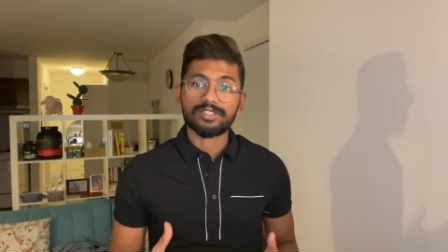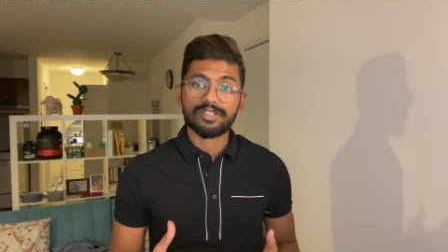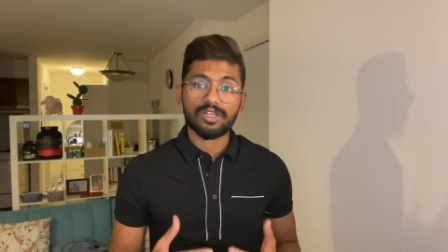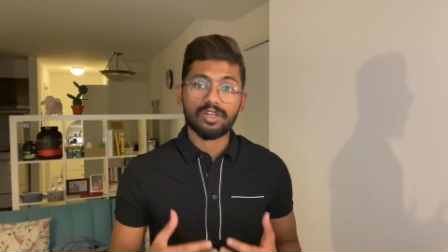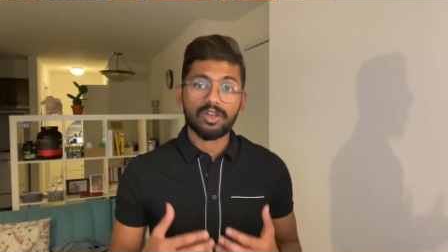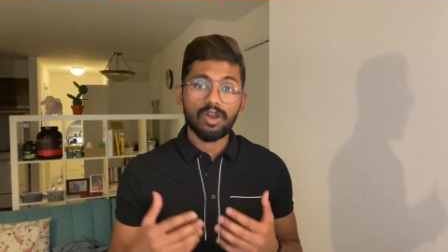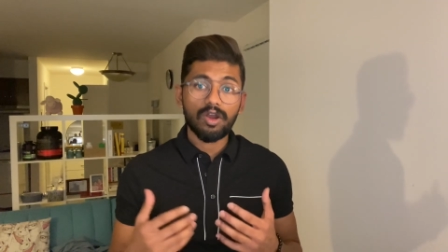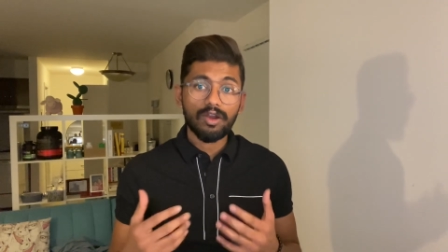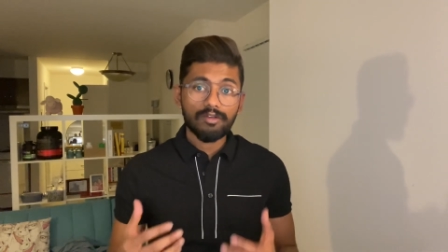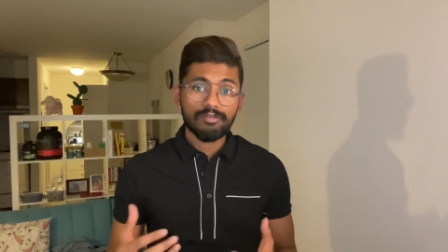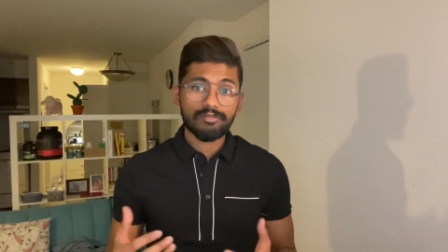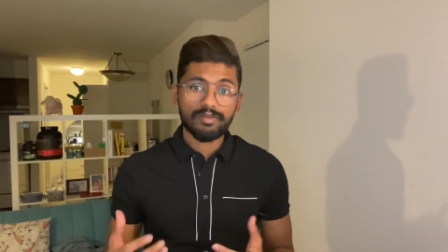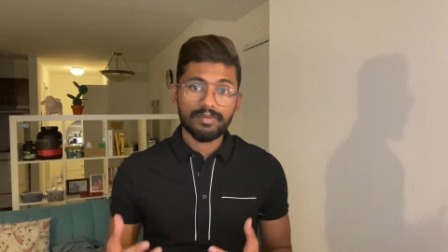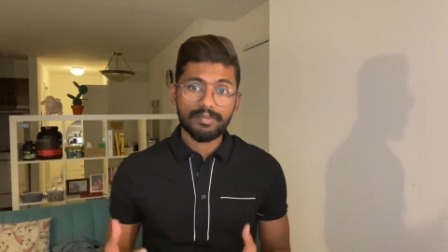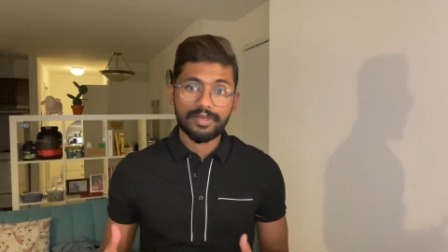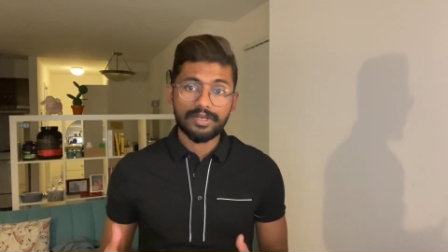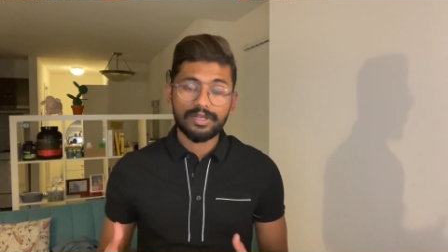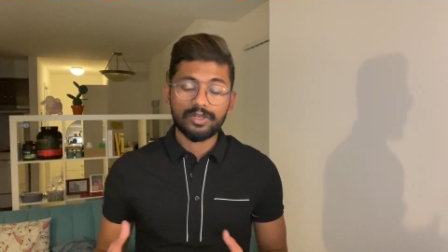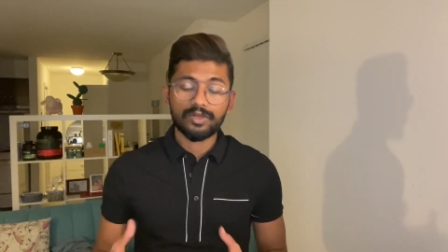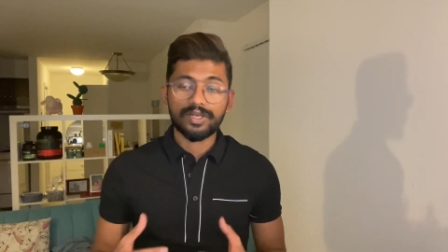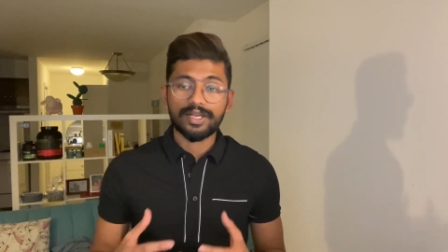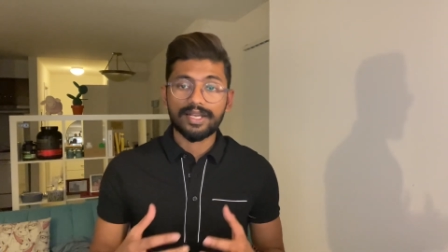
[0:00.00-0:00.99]
a lot of
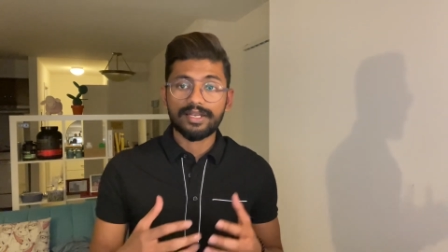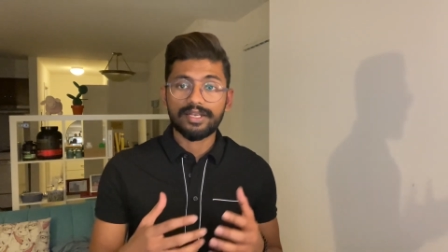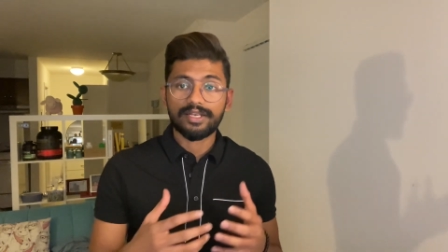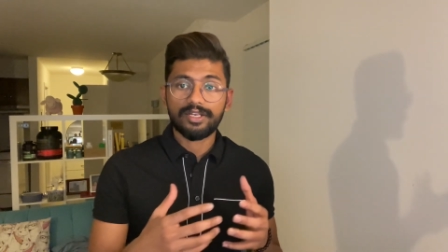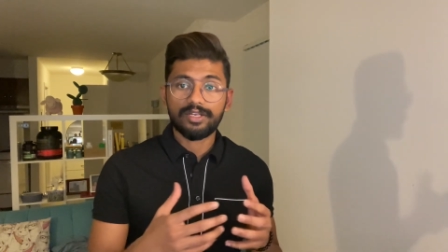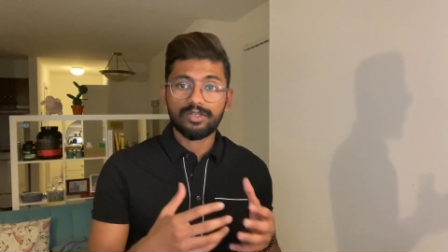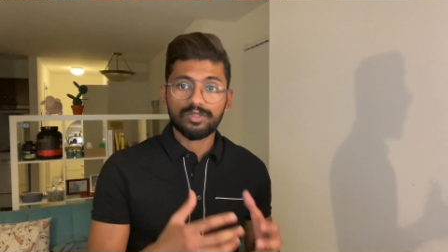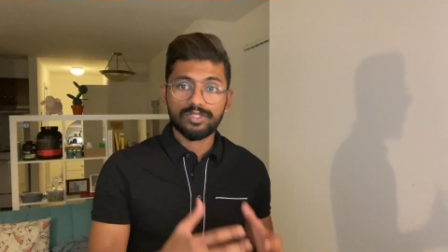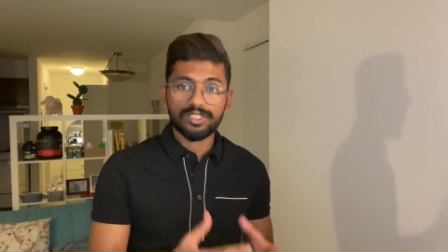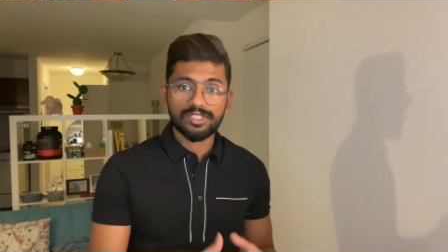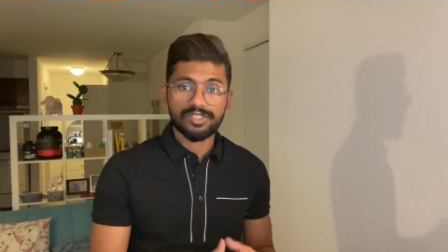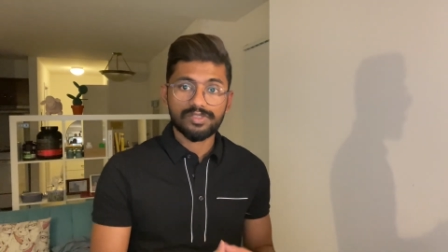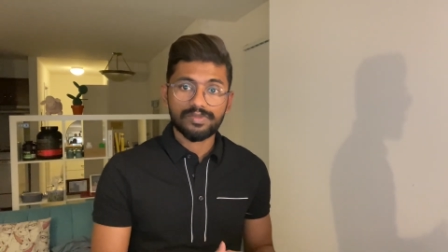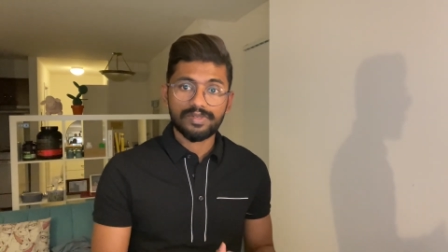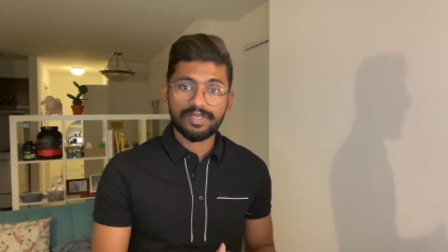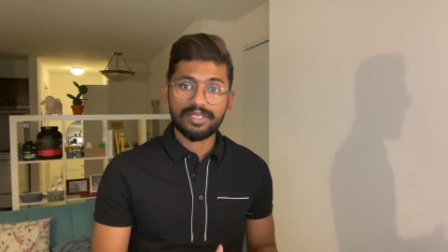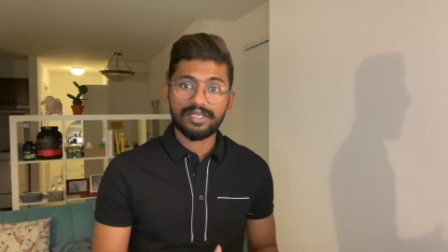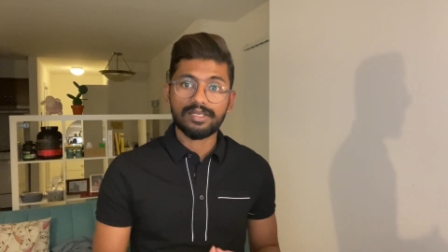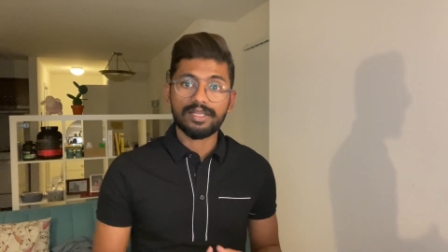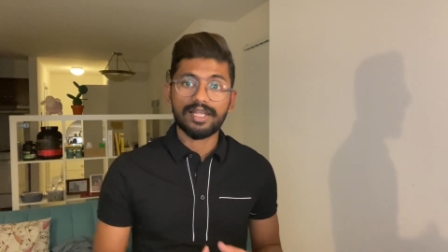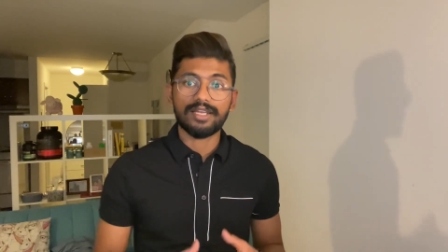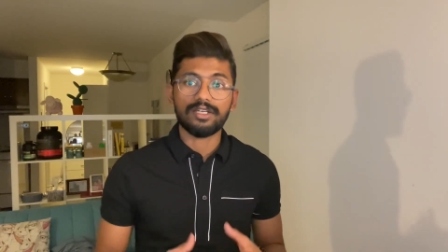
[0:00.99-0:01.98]
women to get into this
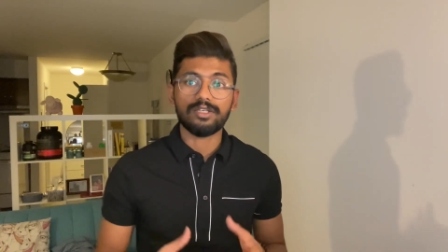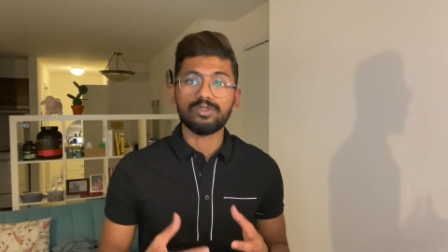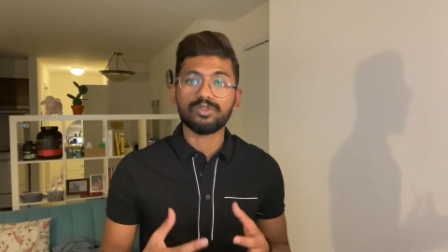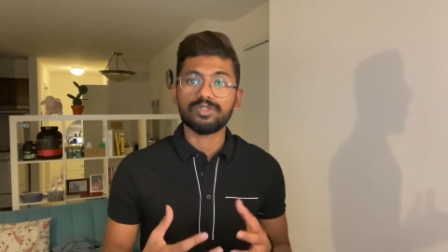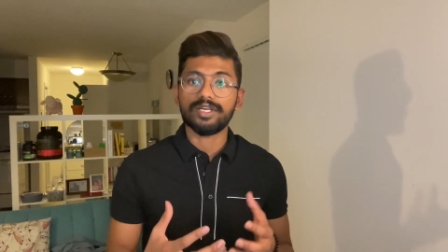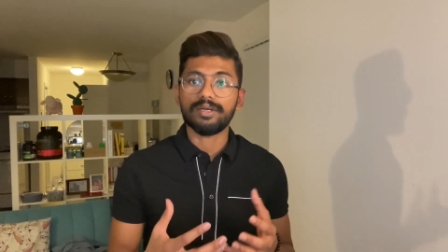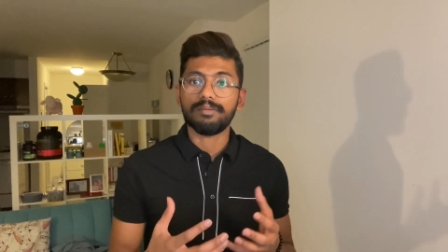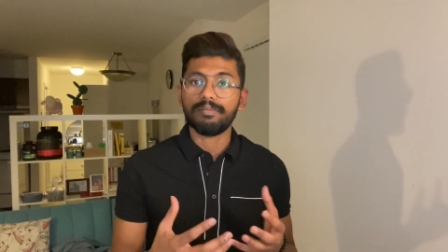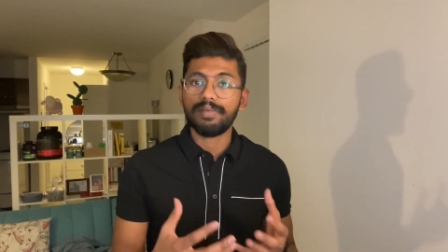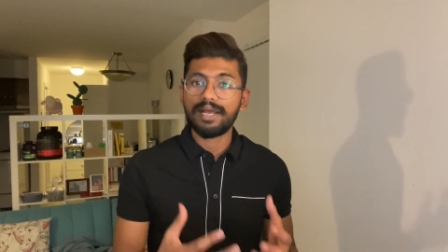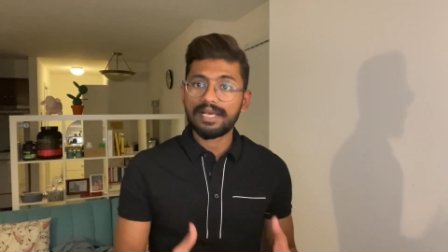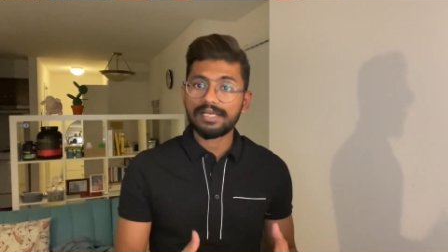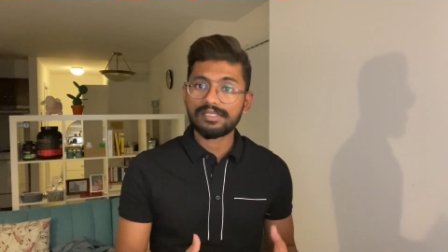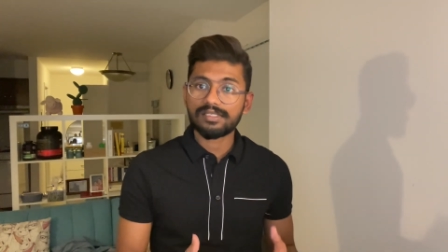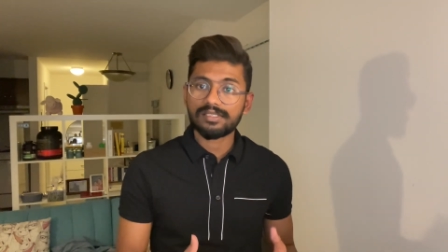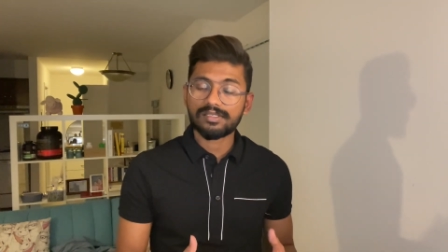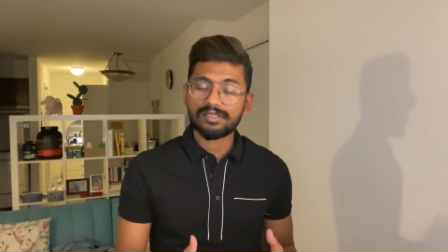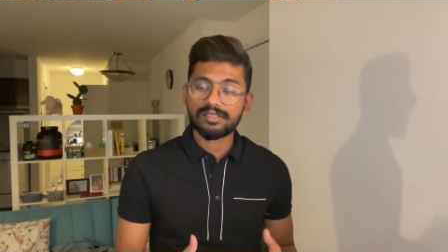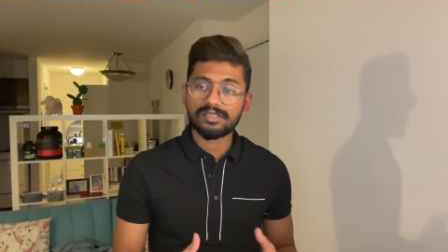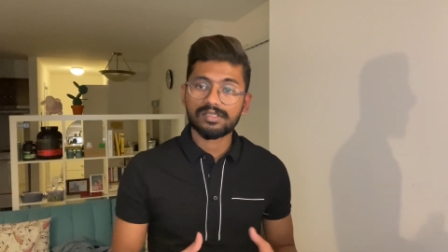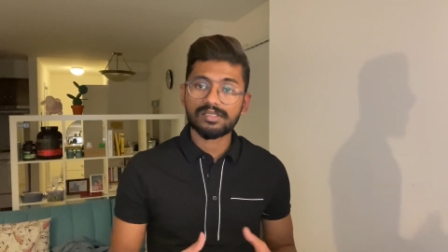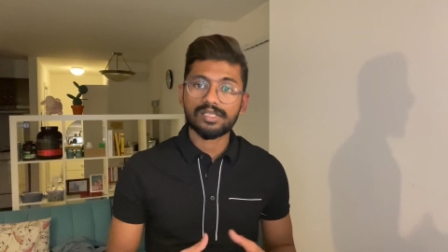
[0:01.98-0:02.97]
field and do their
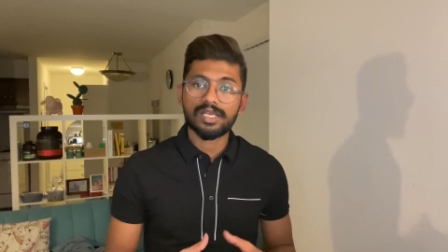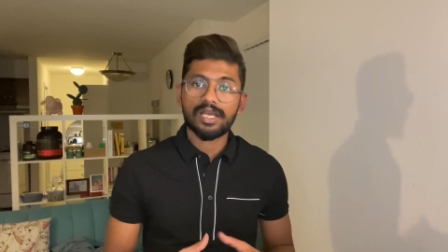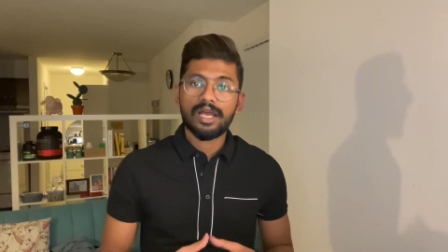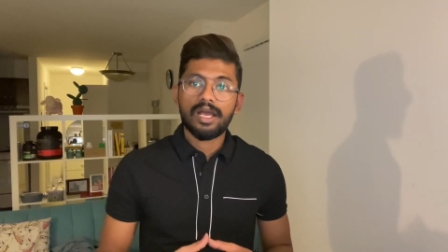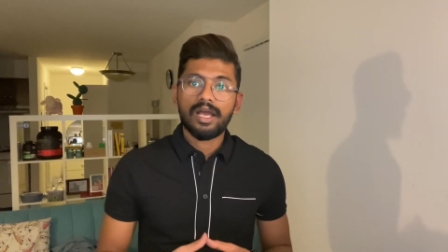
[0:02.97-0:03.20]
masters